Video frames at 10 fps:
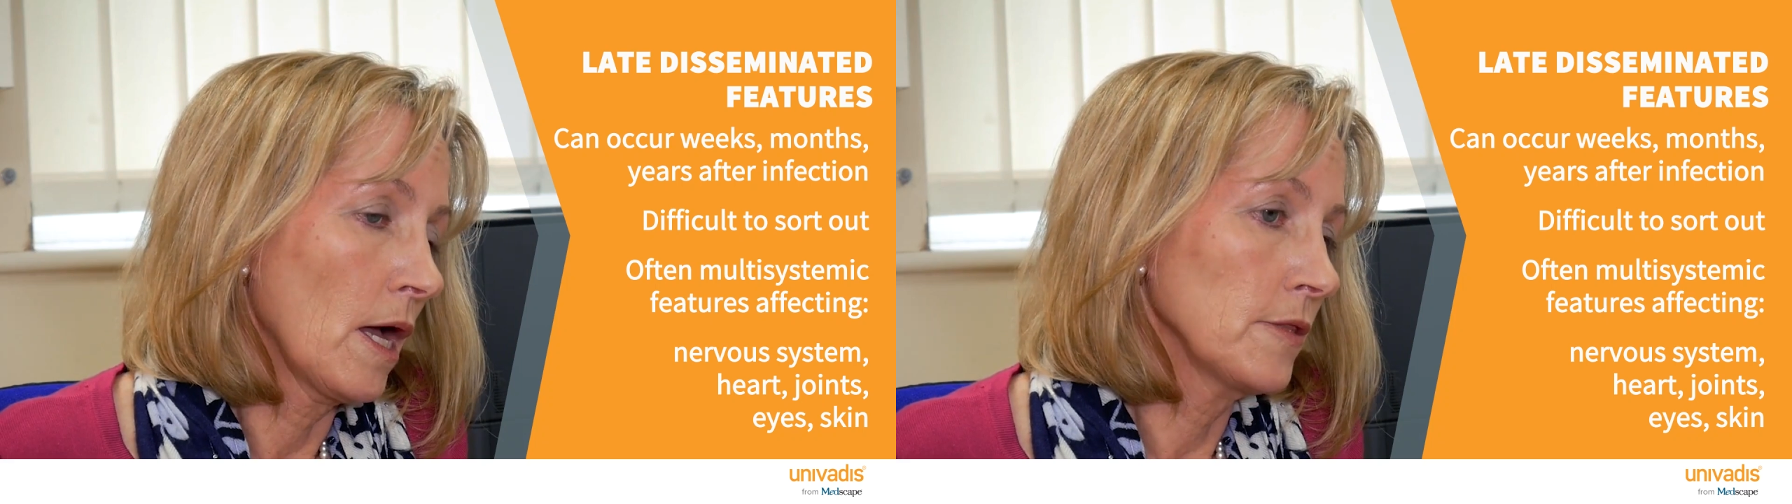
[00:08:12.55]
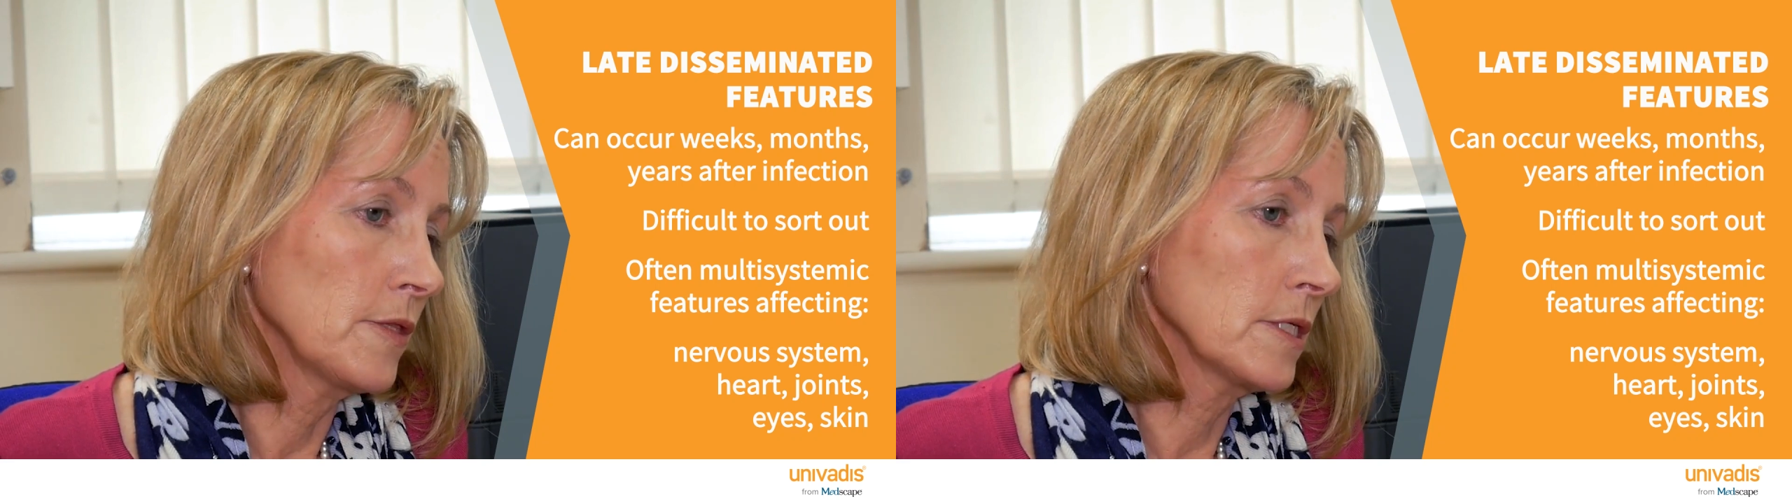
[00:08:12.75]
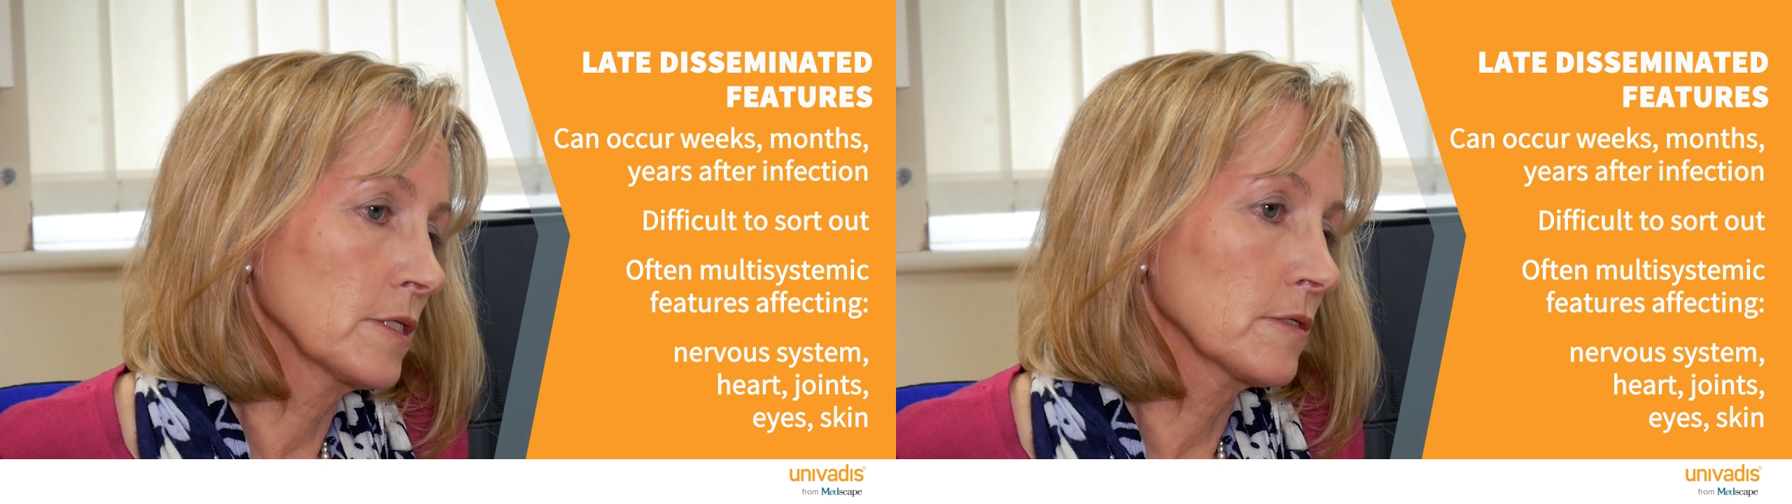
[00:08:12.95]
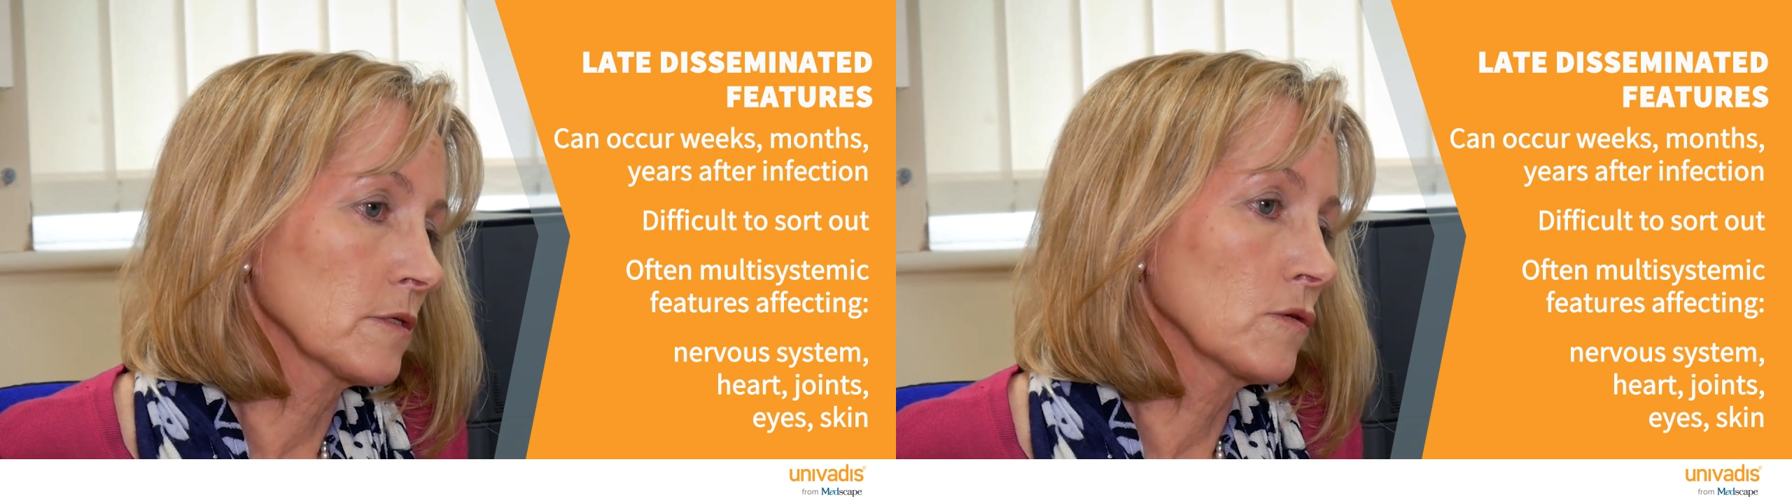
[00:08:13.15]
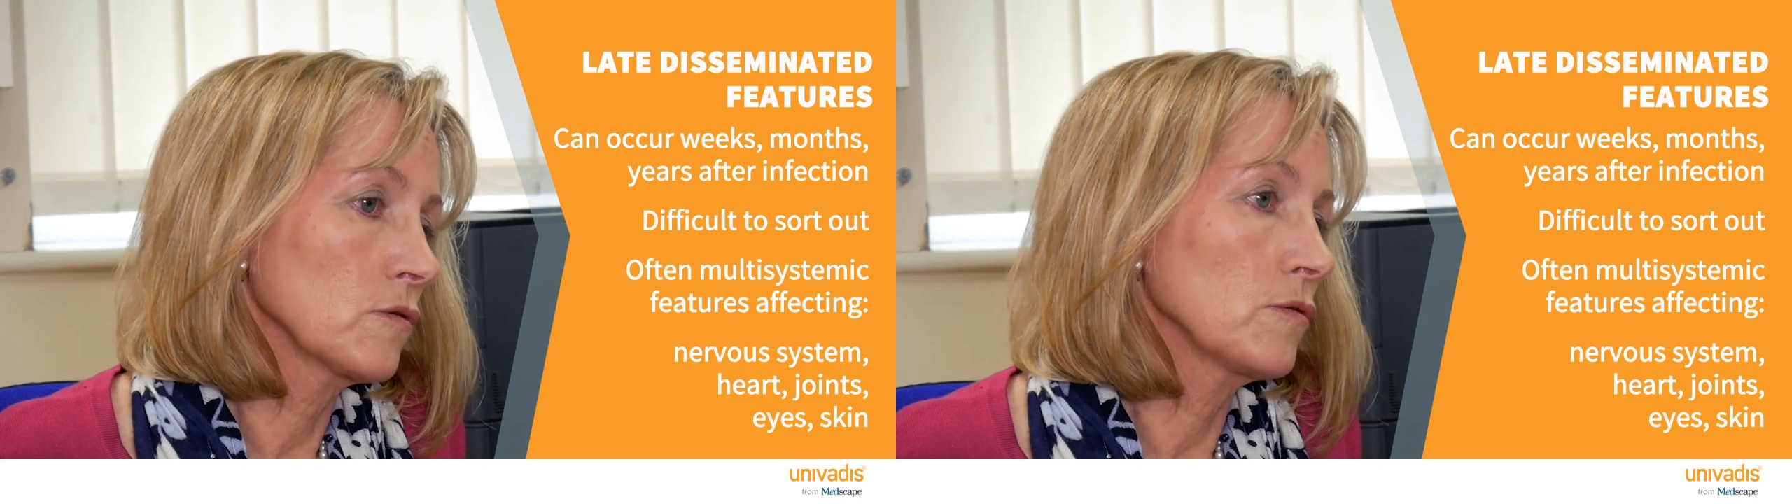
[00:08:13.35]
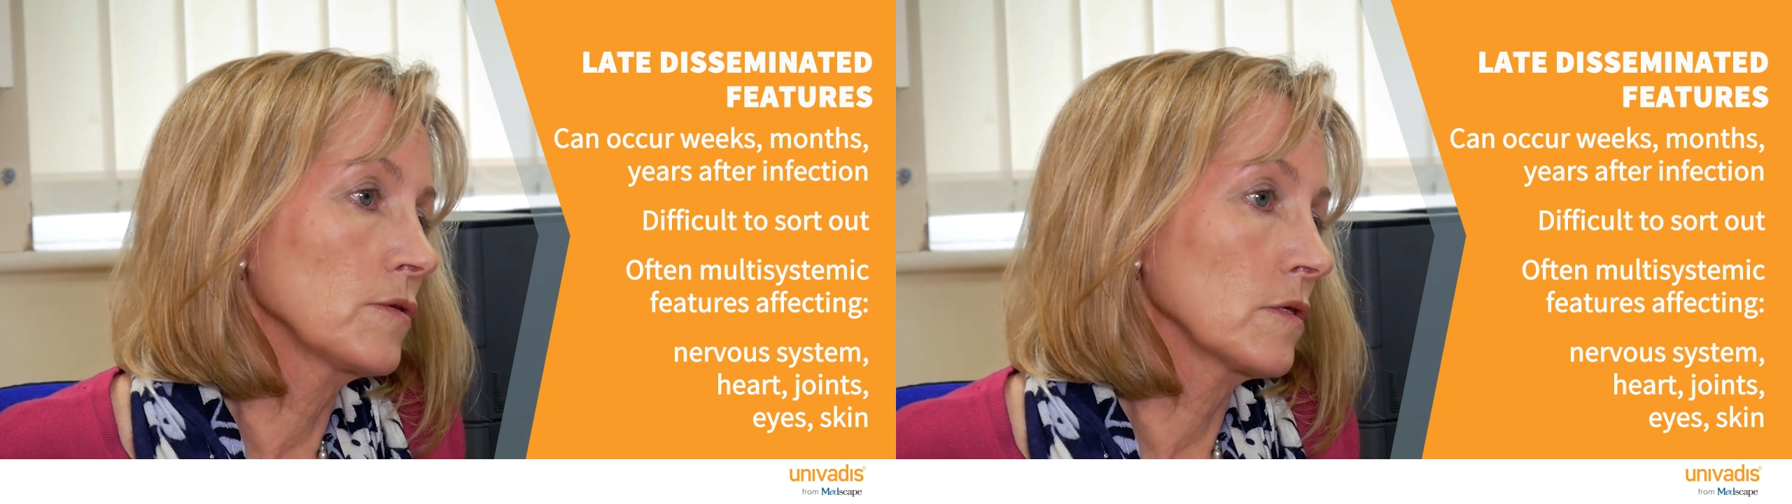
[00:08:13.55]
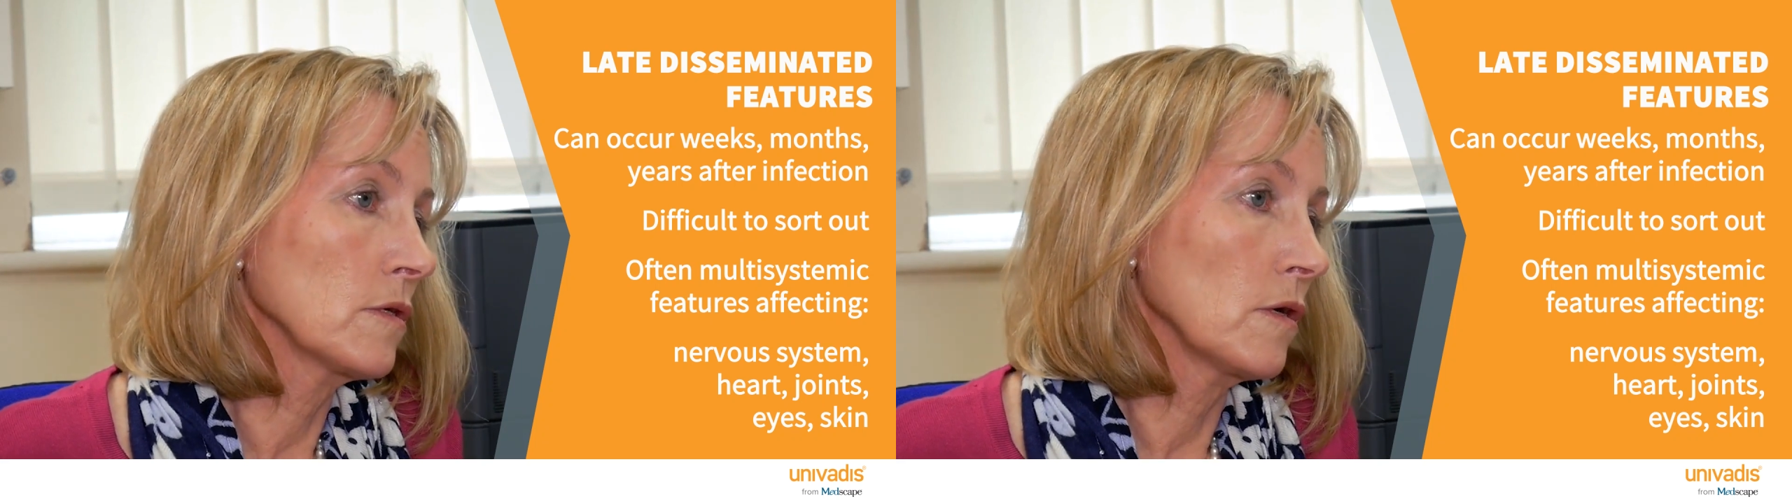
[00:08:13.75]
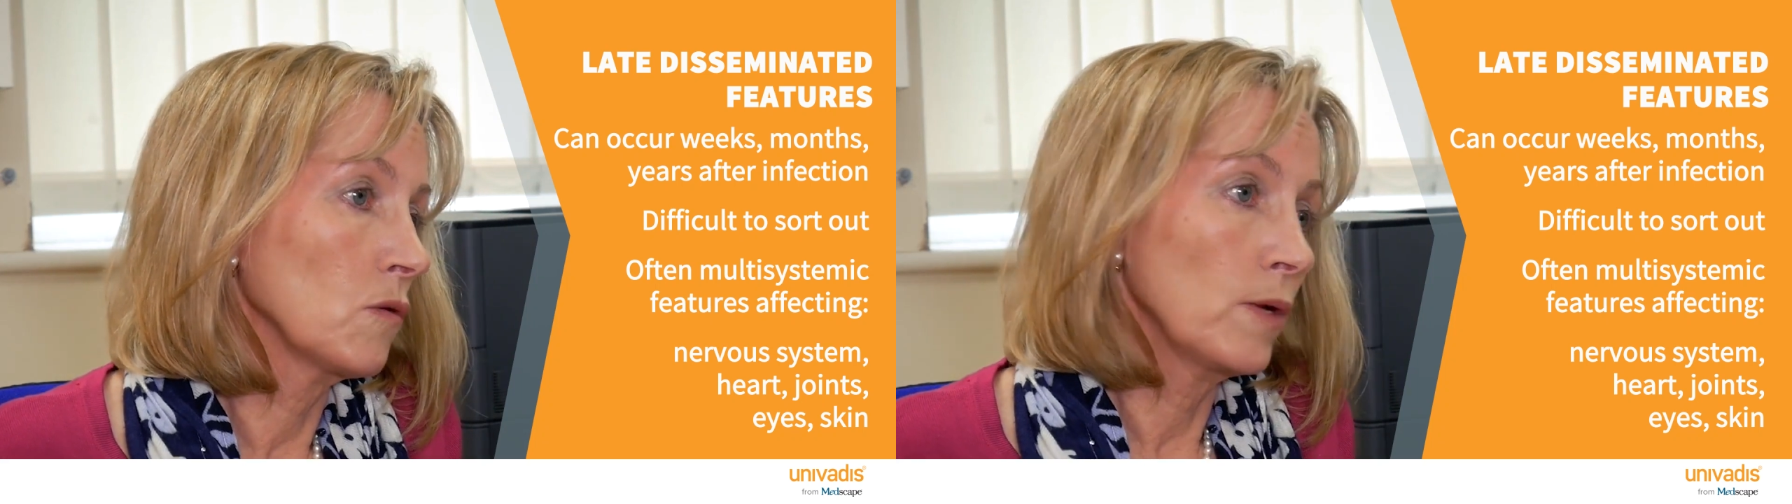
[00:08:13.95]
And this could
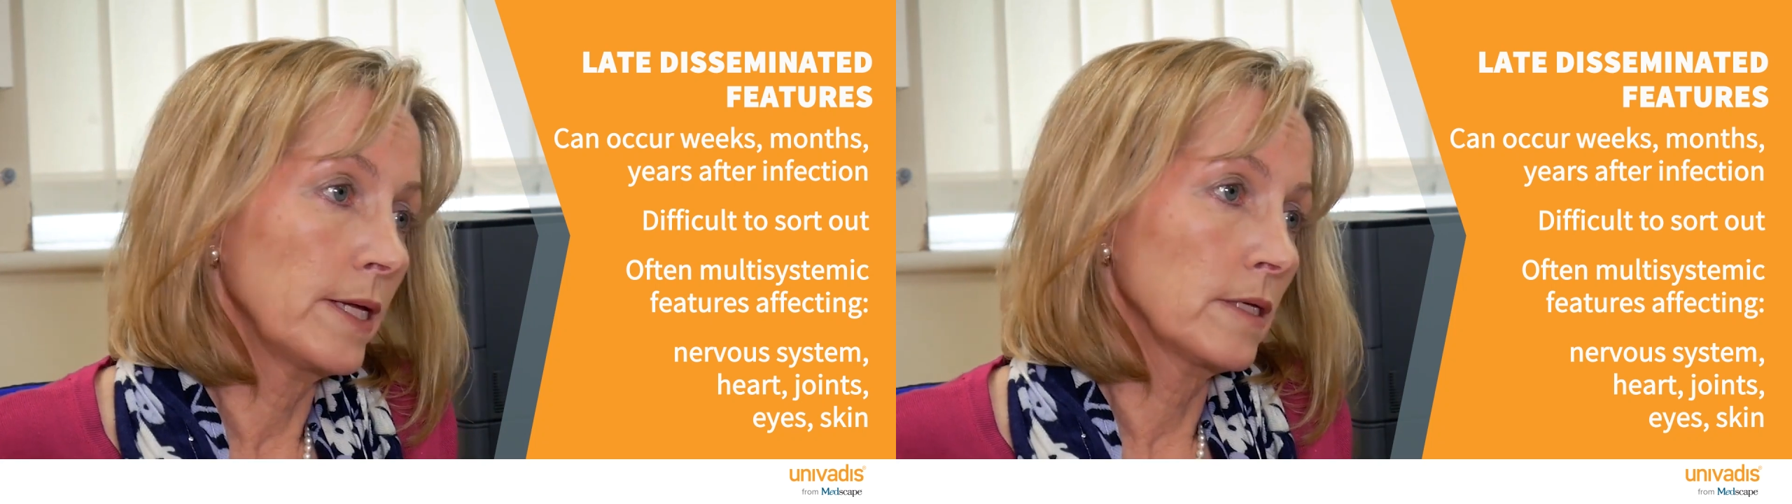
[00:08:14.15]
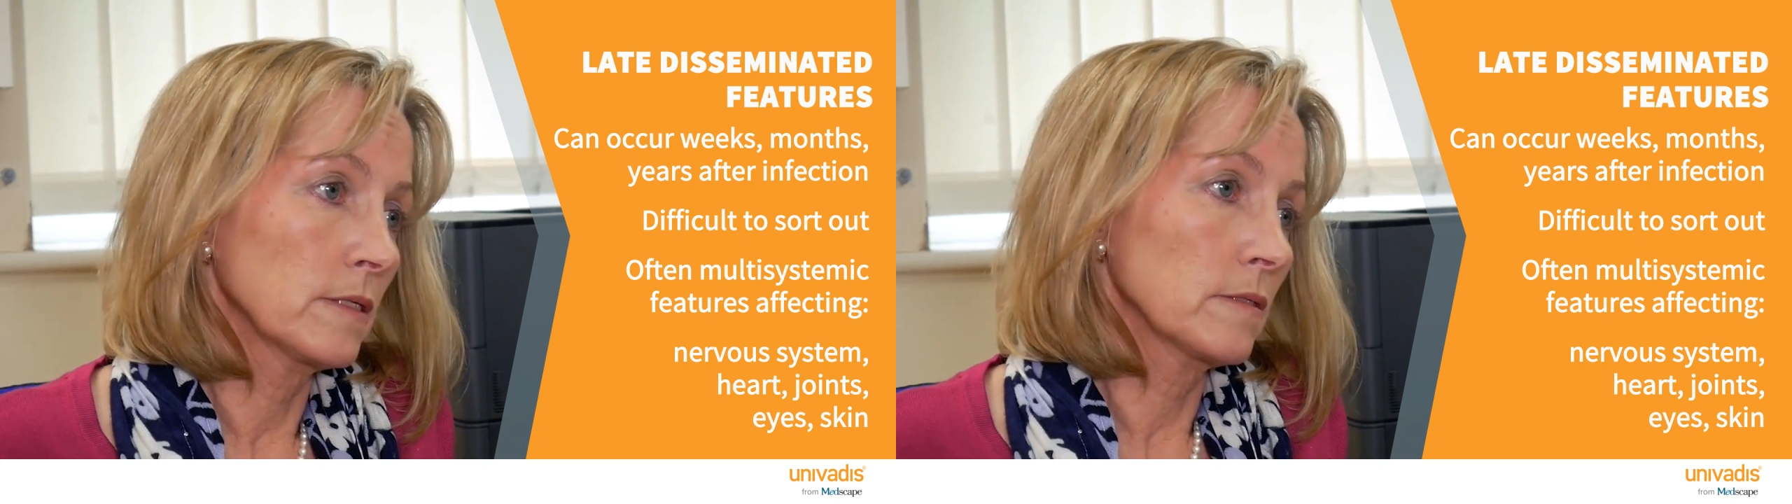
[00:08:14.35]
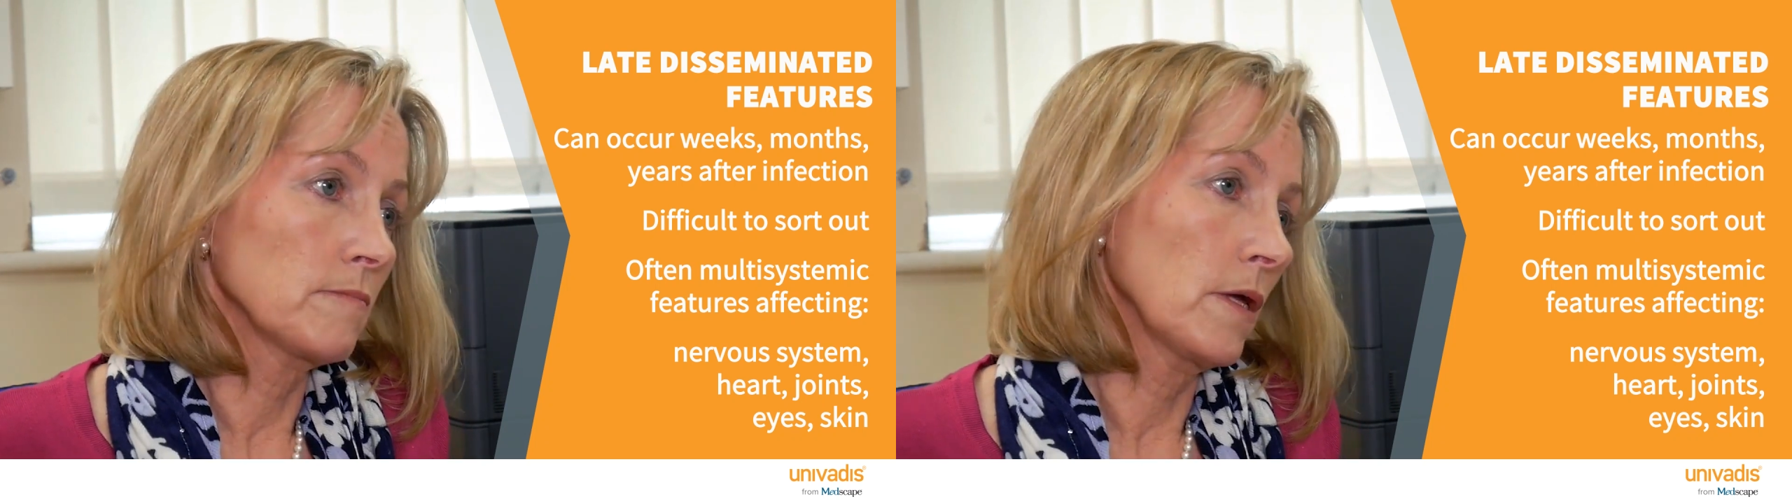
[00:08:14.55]
occur weeks,